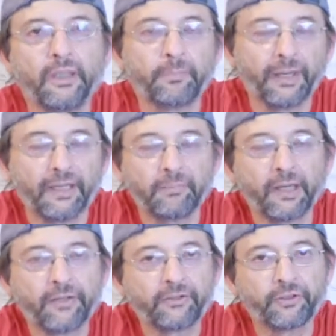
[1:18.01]
paid
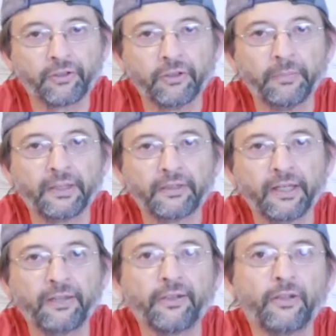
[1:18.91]
by the tournament,
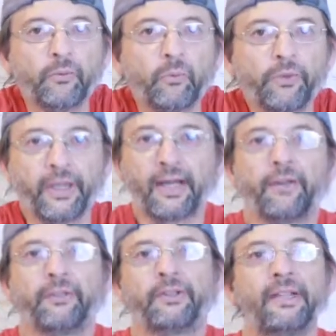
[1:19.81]
and they
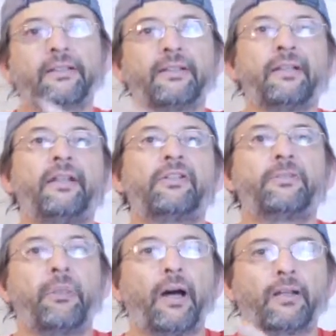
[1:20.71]
have a designated
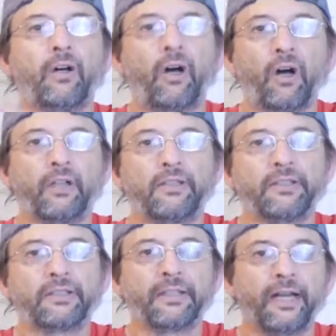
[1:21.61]
spot on
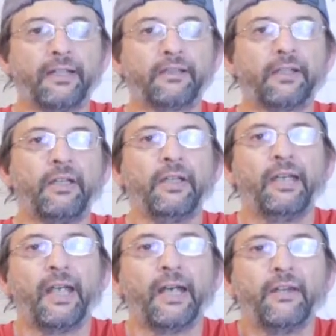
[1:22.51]
site,
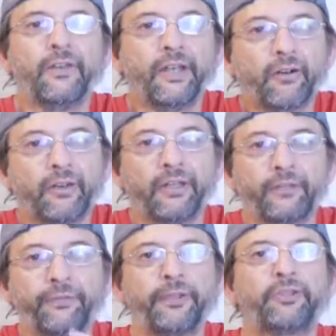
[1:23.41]
and they are the
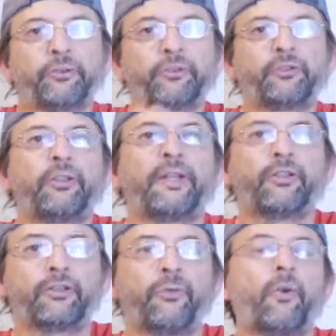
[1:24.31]
official
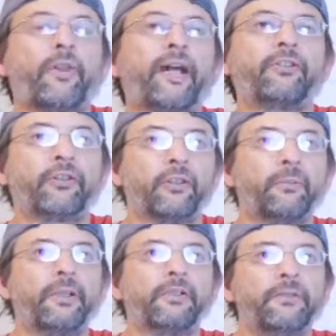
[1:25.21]
stringers for that
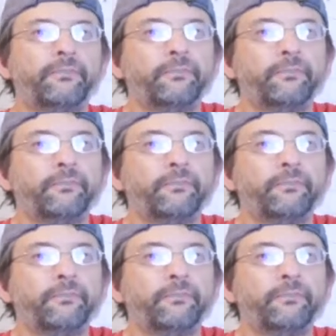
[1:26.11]
tournament.